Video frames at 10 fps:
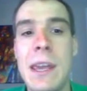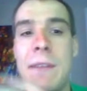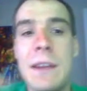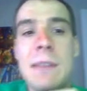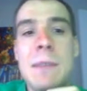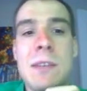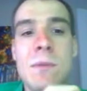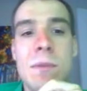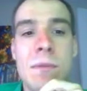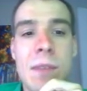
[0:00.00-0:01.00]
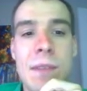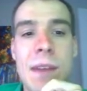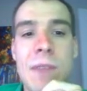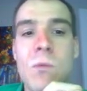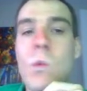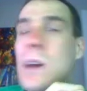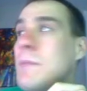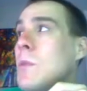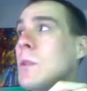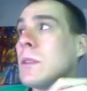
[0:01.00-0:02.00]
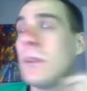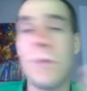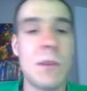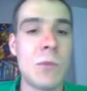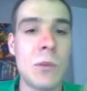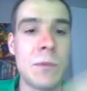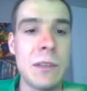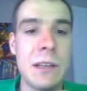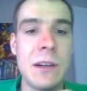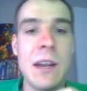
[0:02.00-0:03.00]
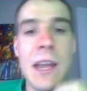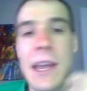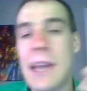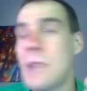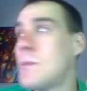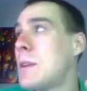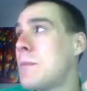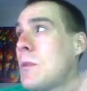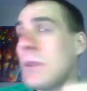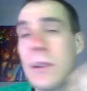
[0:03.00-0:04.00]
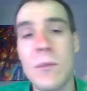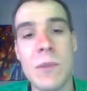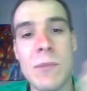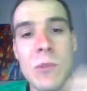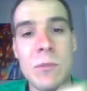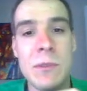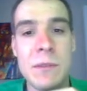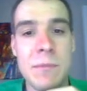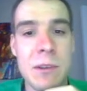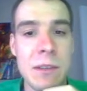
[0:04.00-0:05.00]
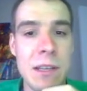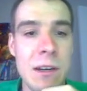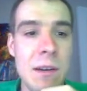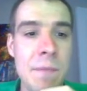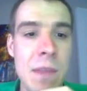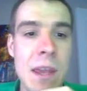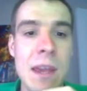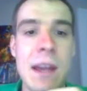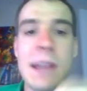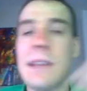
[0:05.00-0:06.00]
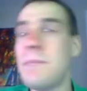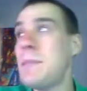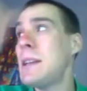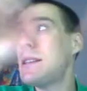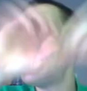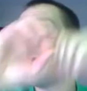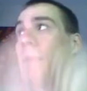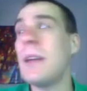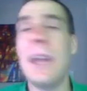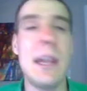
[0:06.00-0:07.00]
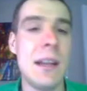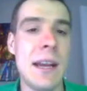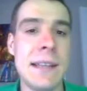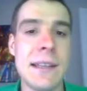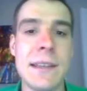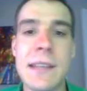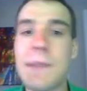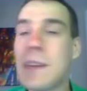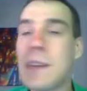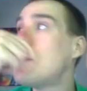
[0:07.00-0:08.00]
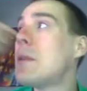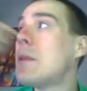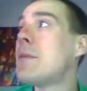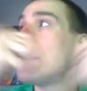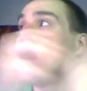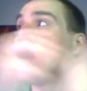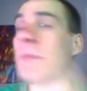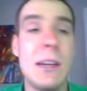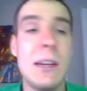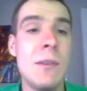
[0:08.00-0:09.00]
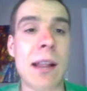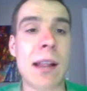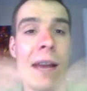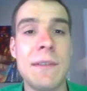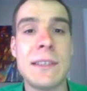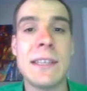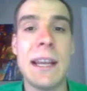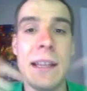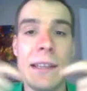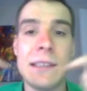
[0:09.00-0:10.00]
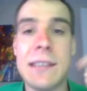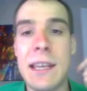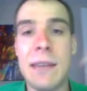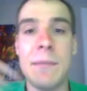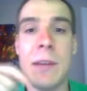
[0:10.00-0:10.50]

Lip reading: If I have 1 molar, 1 mole per liter, and 1 molar, 1 mole per liter, I can mix them, and as long as I have equal volumes, I know that I'll have exactly the same,